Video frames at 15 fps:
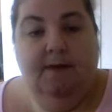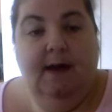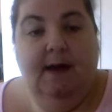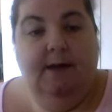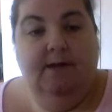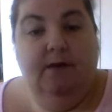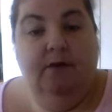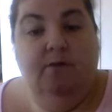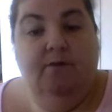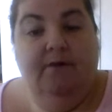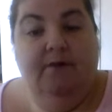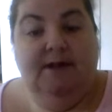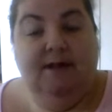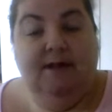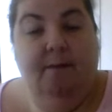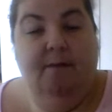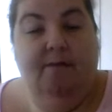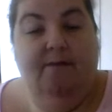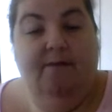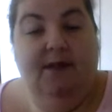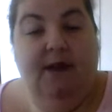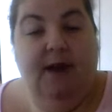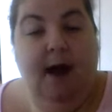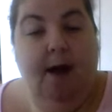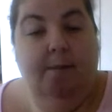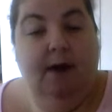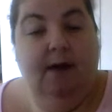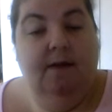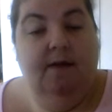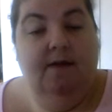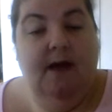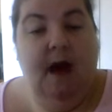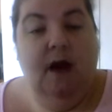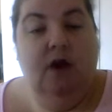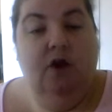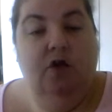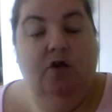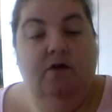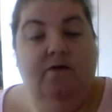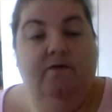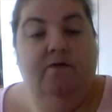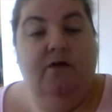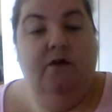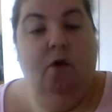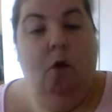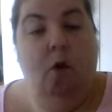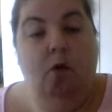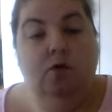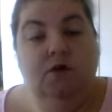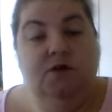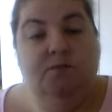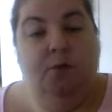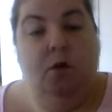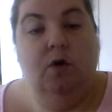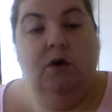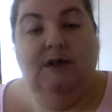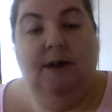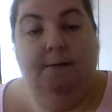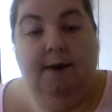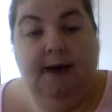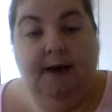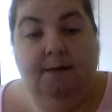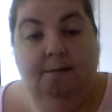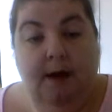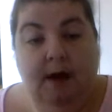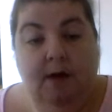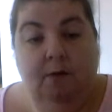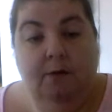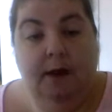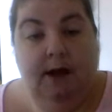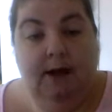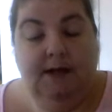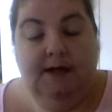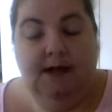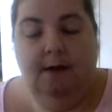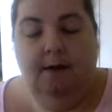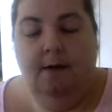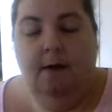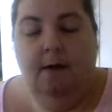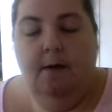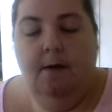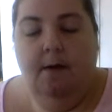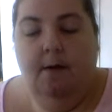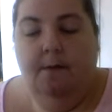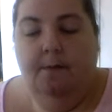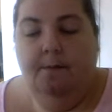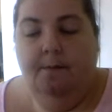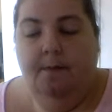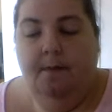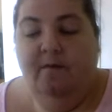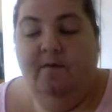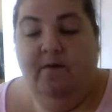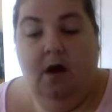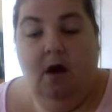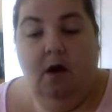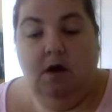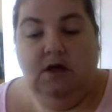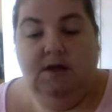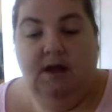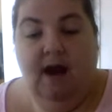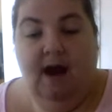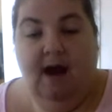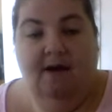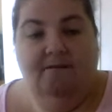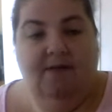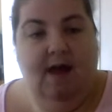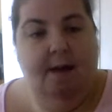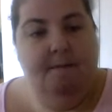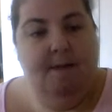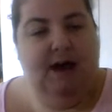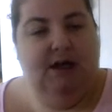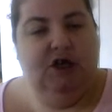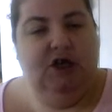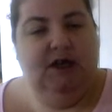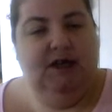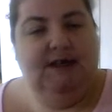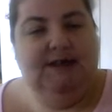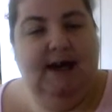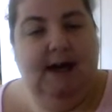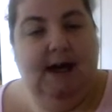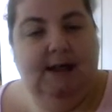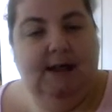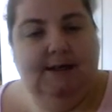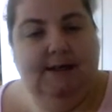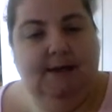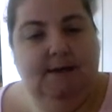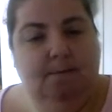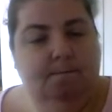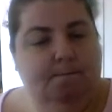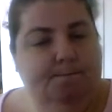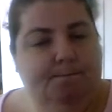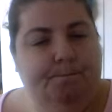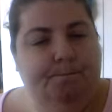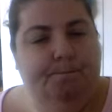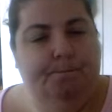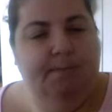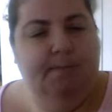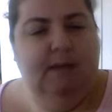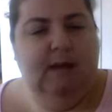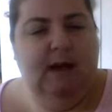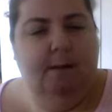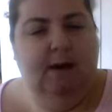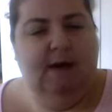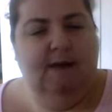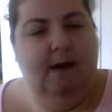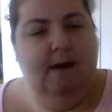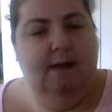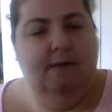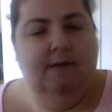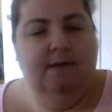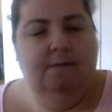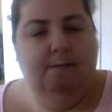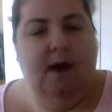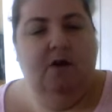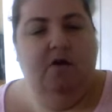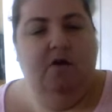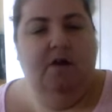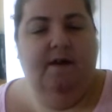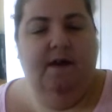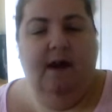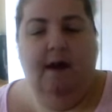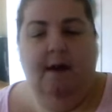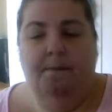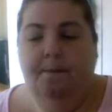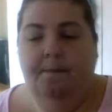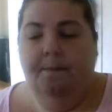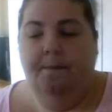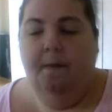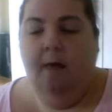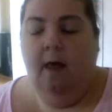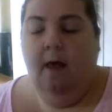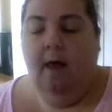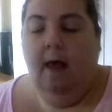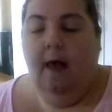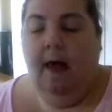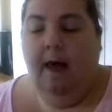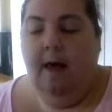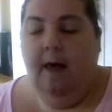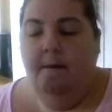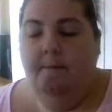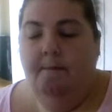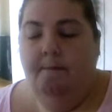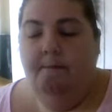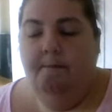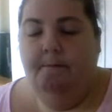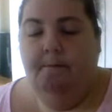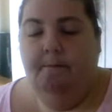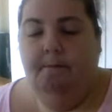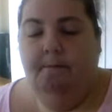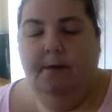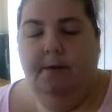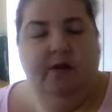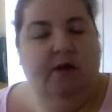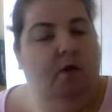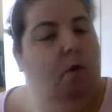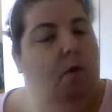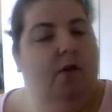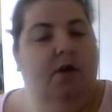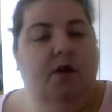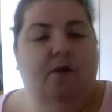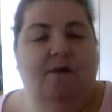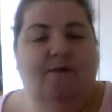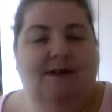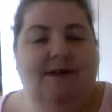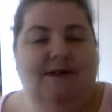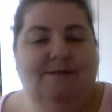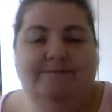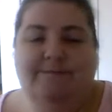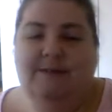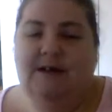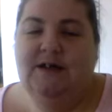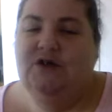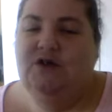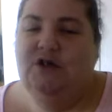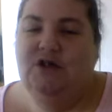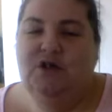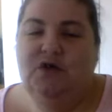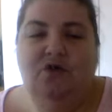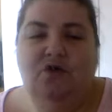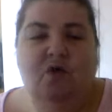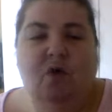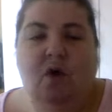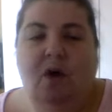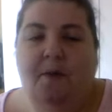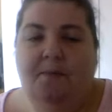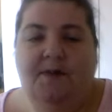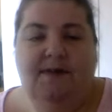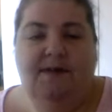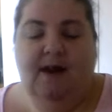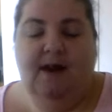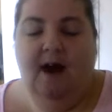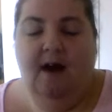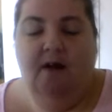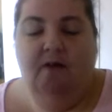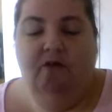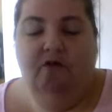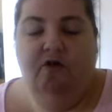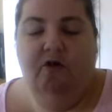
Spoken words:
send her over some of the napkins that I used for the altered box I made Mel already, for her to have a matching set. Does that make sense? Matching set. But the quality of it is just not up to scratch.